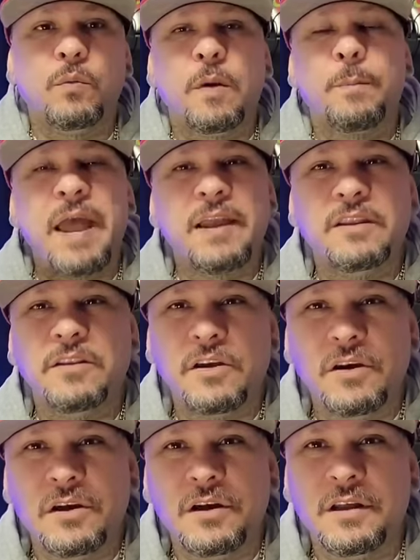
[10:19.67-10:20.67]
we're back in the
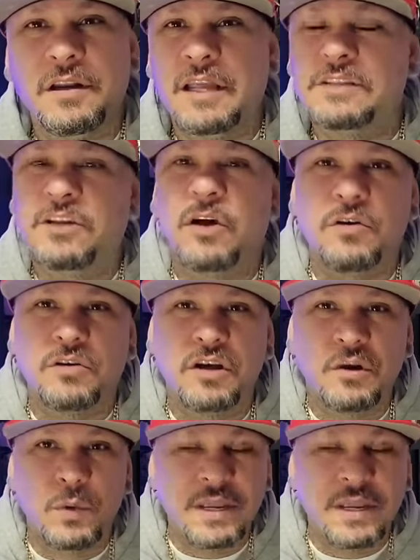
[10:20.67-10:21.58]
hood. It's all good.